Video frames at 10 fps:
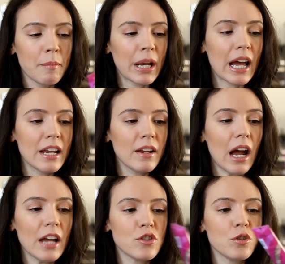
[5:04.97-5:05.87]
but I,
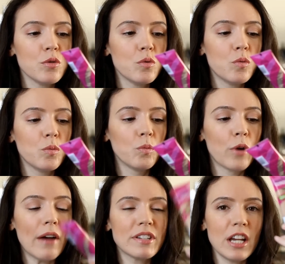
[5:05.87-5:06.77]
I do
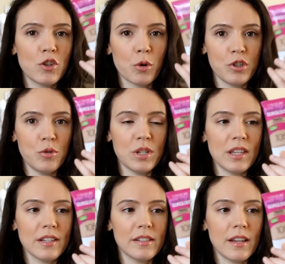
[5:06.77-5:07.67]
gravitate towards using
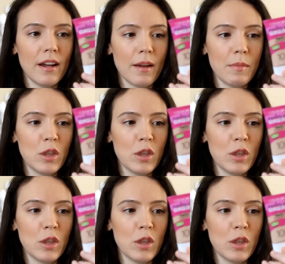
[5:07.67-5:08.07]
this um,